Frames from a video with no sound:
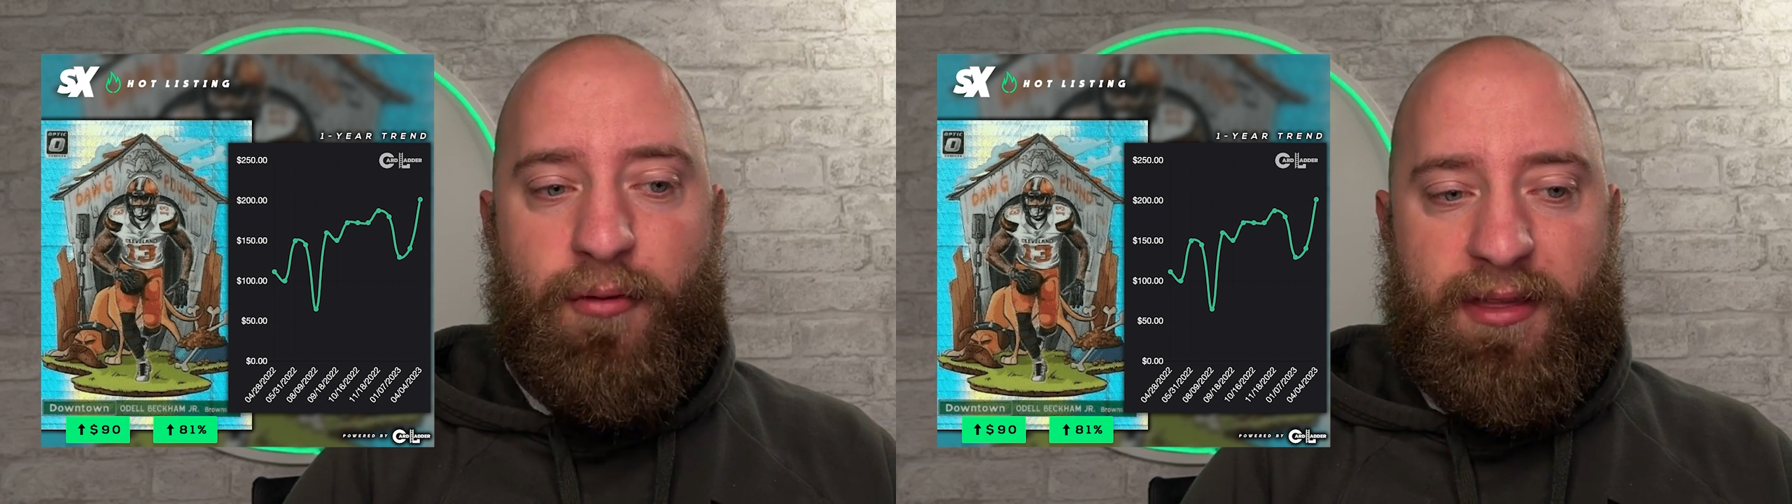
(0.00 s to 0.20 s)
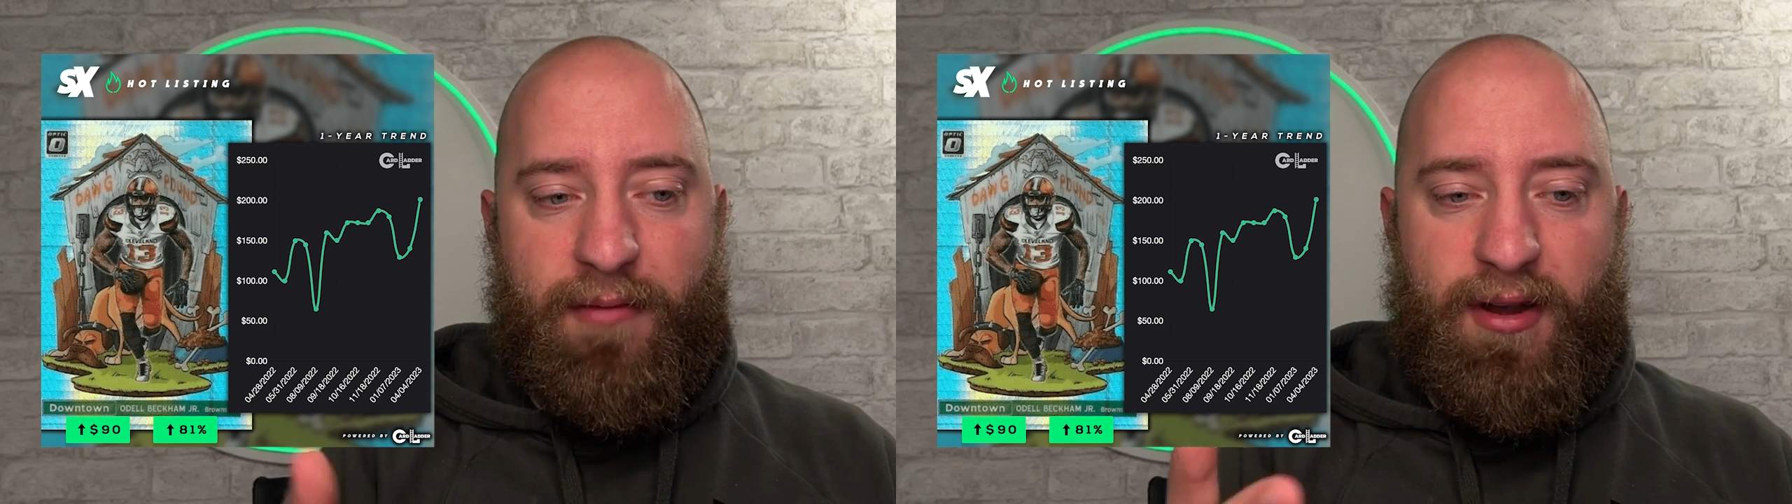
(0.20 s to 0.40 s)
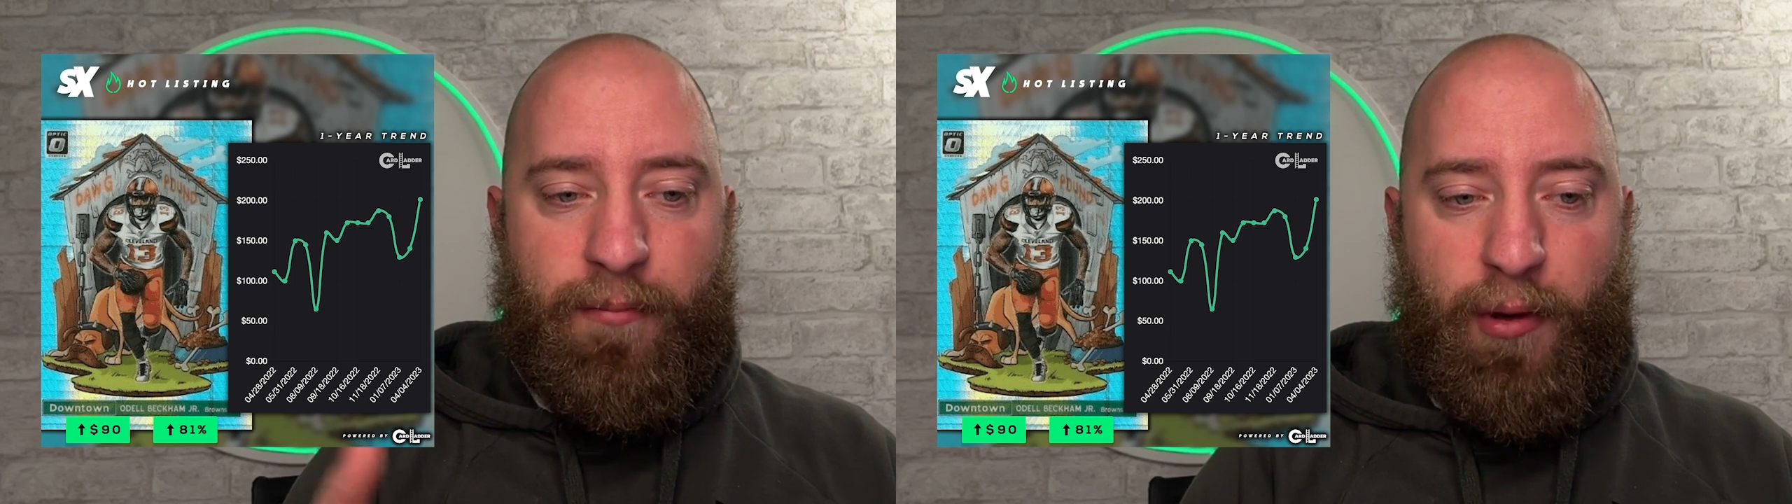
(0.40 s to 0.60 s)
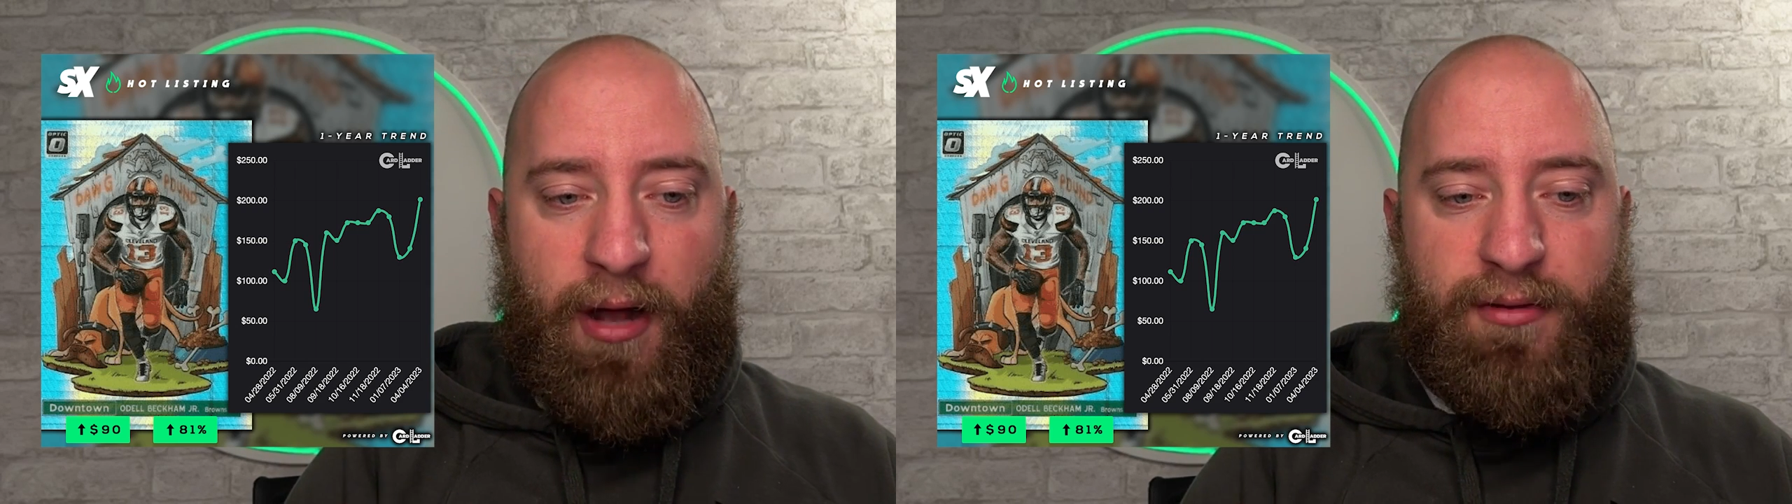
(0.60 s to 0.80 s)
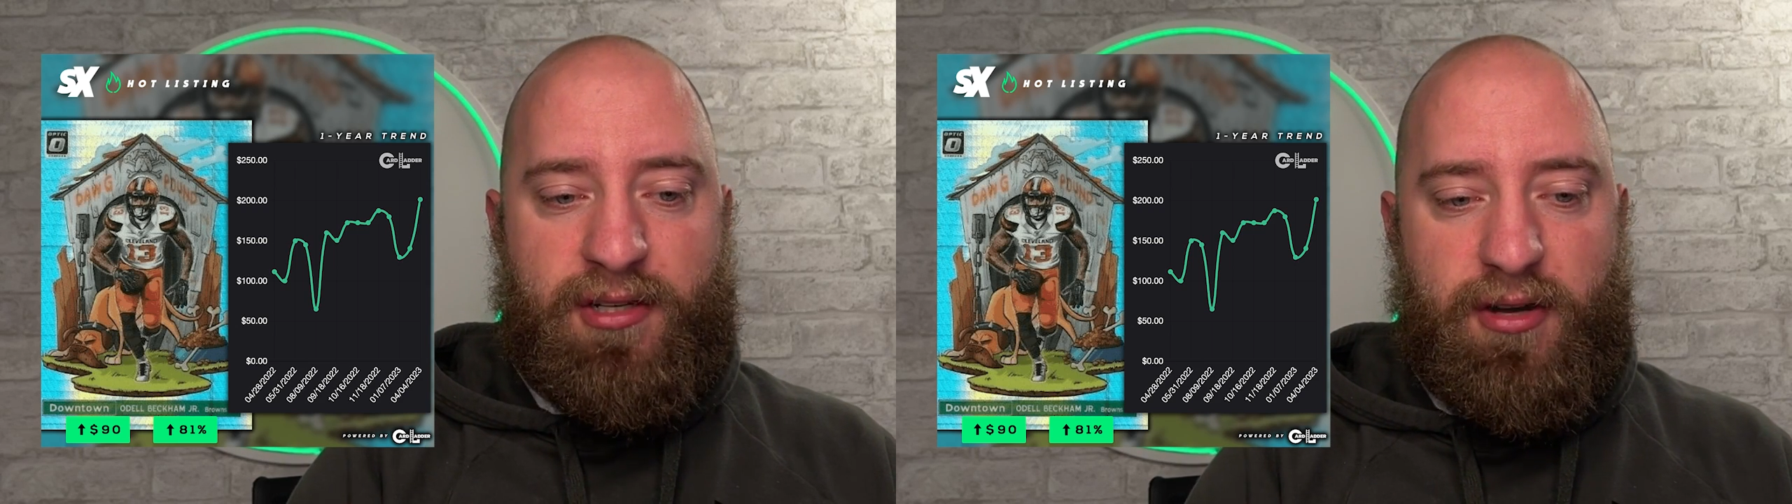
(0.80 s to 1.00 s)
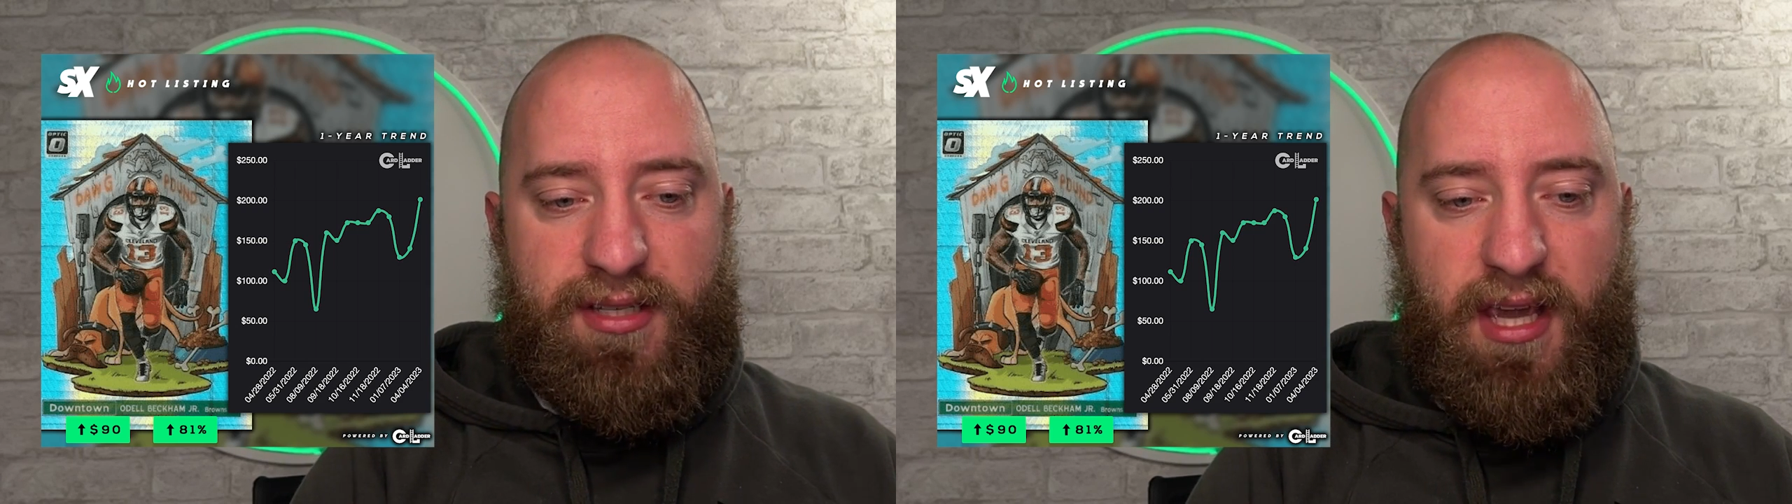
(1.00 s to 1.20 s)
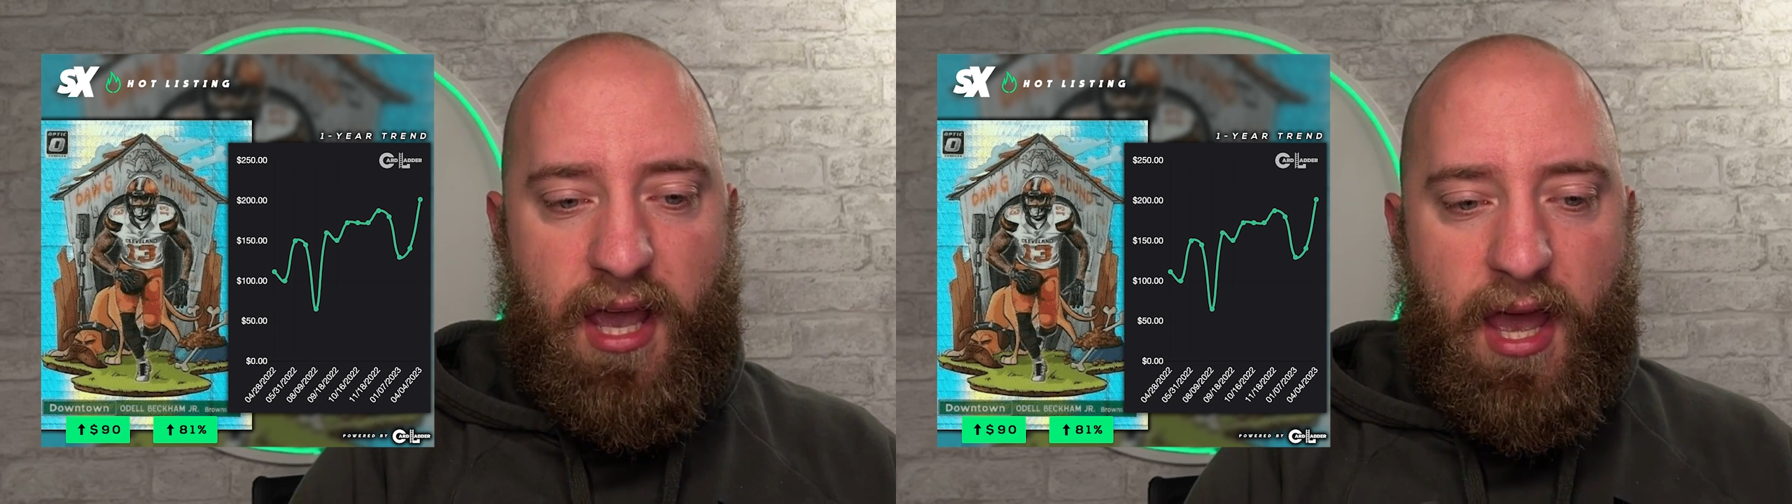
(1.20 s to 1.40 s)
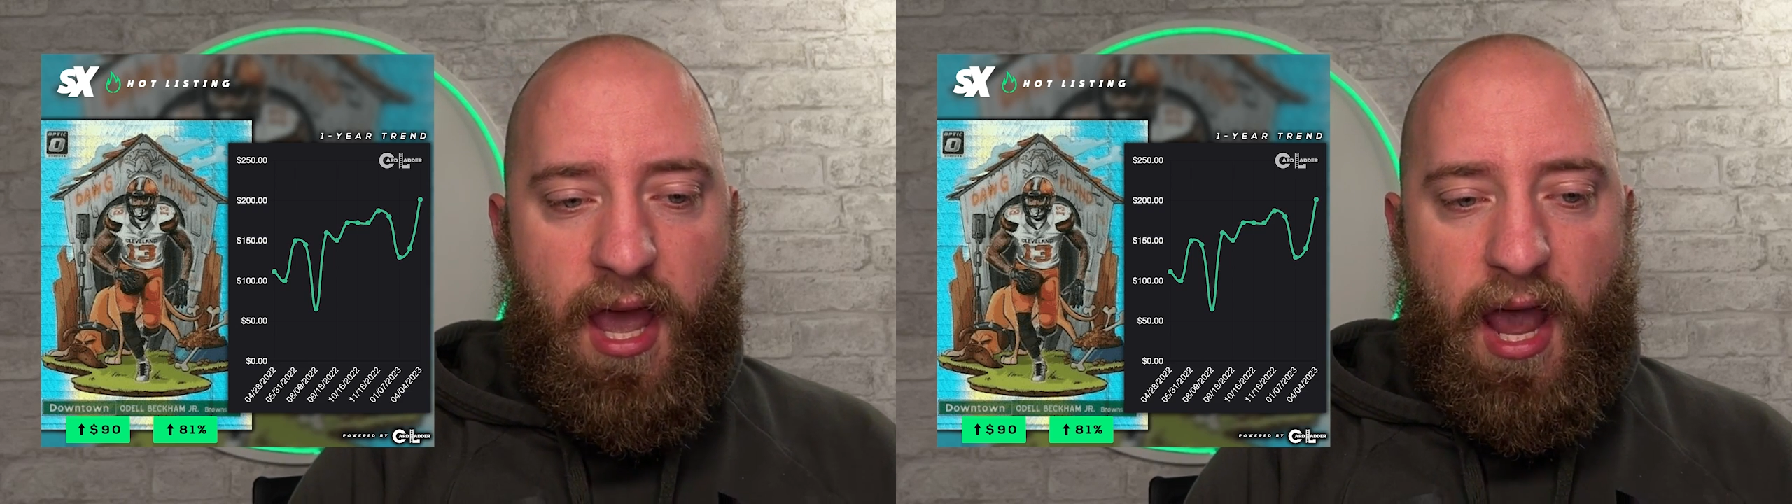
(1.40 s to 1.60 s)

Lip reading: with him in a Browns jersey.